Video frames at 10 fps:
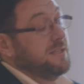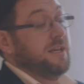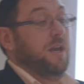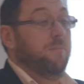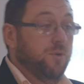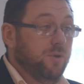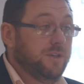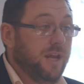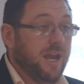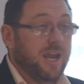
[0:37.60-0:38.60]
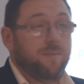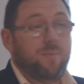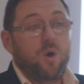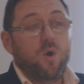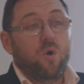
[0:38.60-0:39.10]
to, say, a boot camp
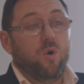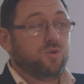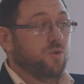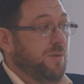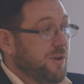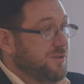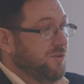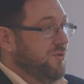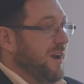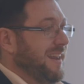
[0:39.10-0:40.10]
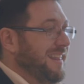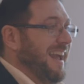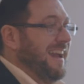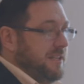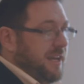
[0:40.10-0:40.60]
or to a personal trainer,
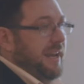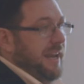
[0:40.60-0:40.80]
they're actually going